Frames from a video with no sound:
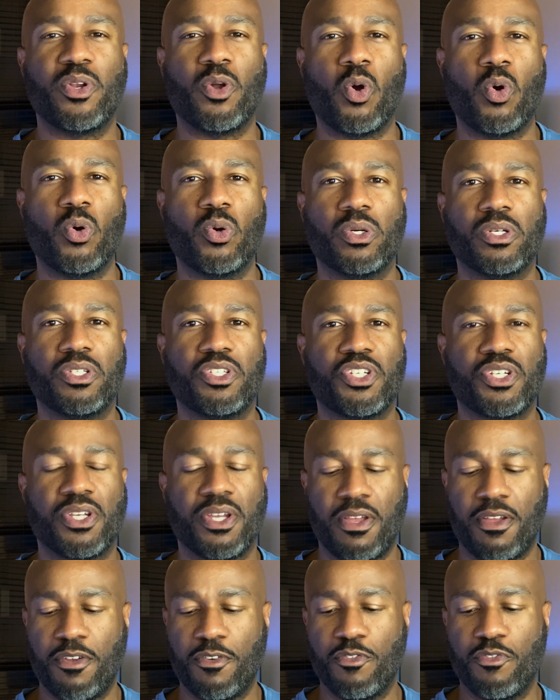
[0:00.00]
orange,
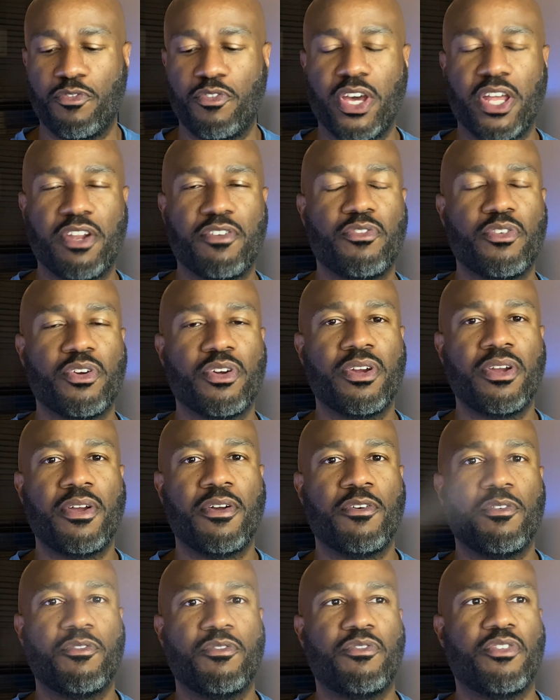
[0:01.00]
vetiver,
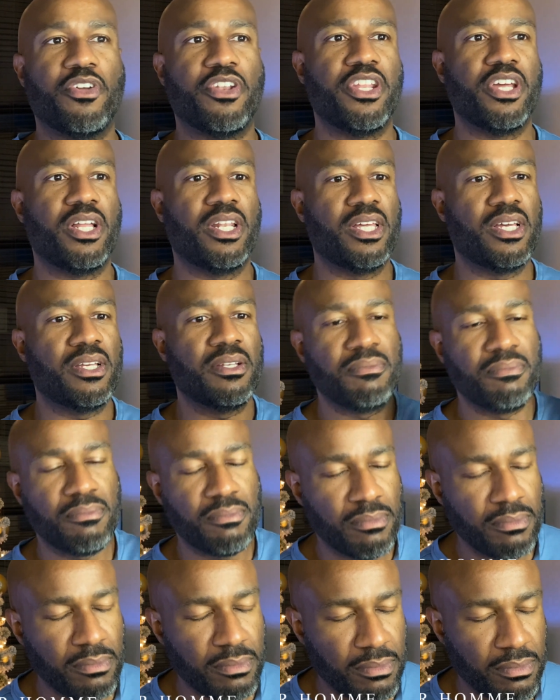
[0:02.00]
vanilla,
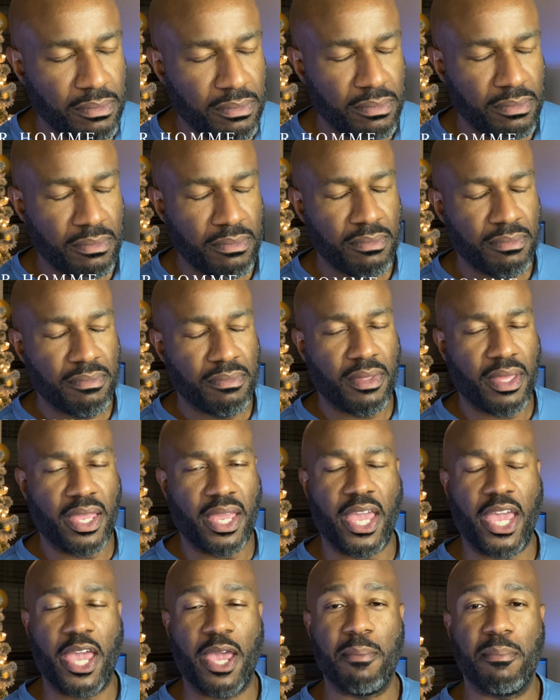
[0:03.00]

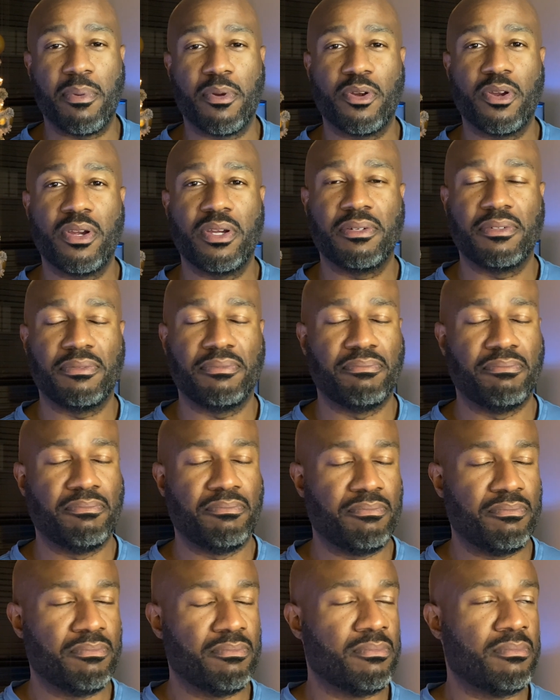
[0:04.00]
amber.
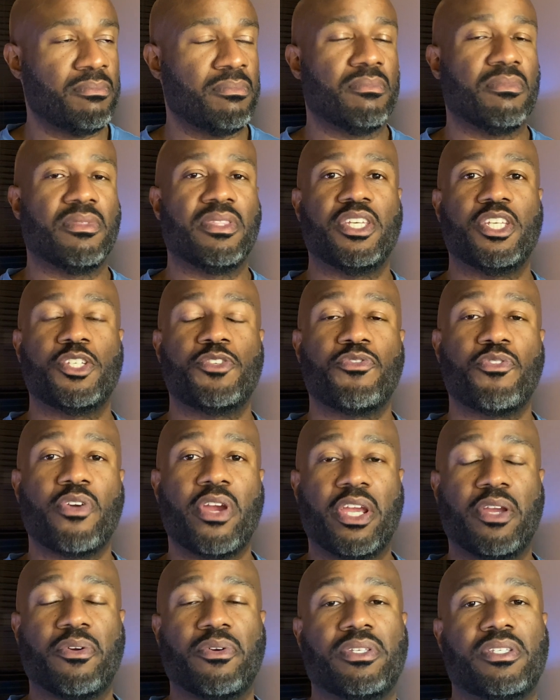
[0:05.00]
This
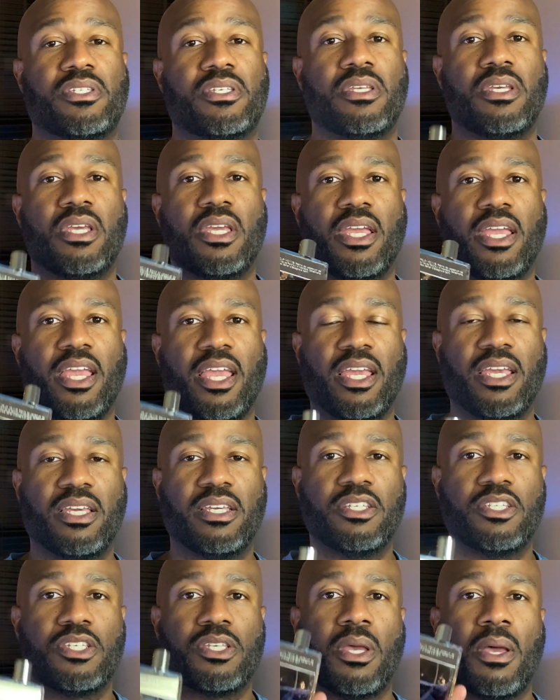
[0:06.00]
fragrance
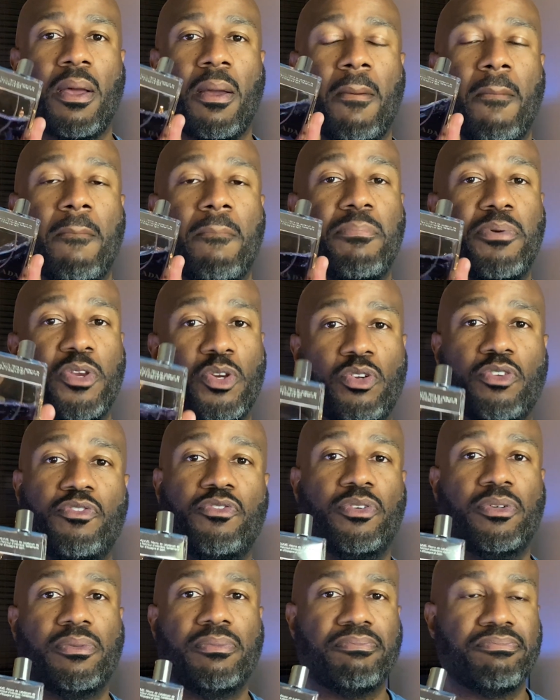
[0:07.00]
is
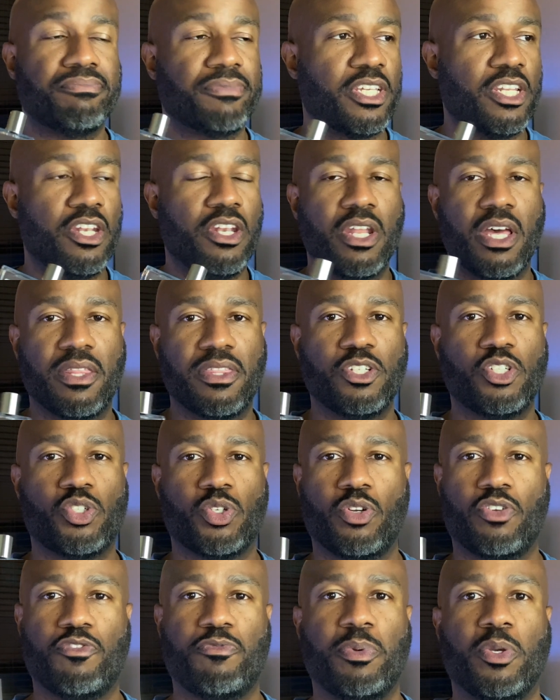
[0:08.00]
beautiful. Nothing
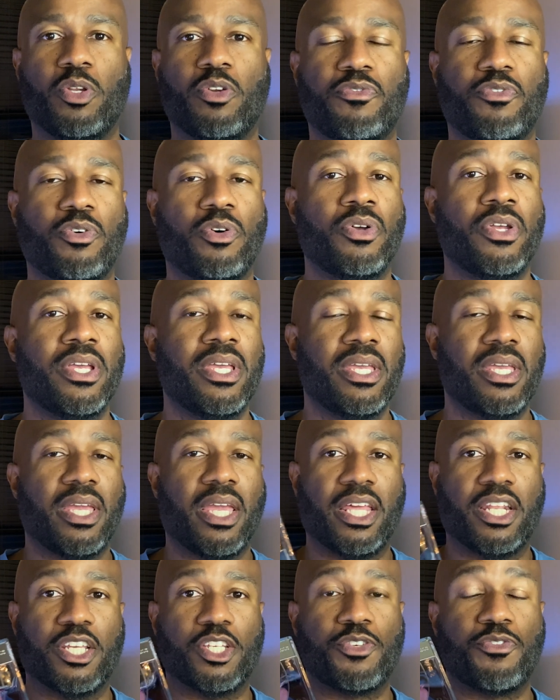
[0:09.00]
short of beautiful.
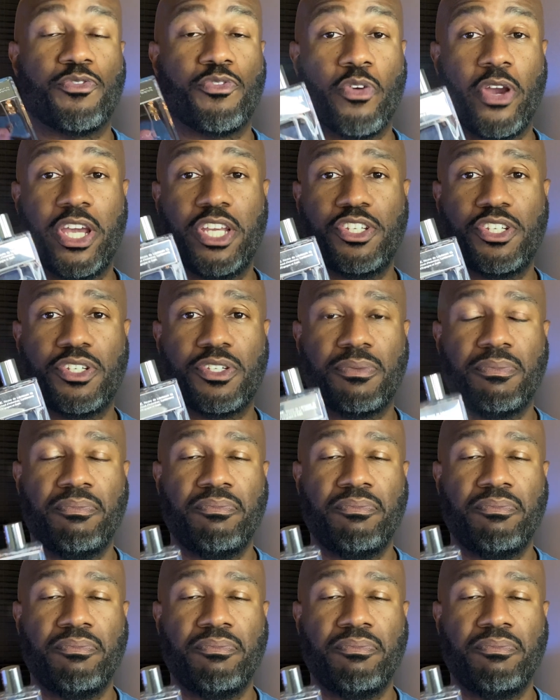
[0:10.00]
It is fresh,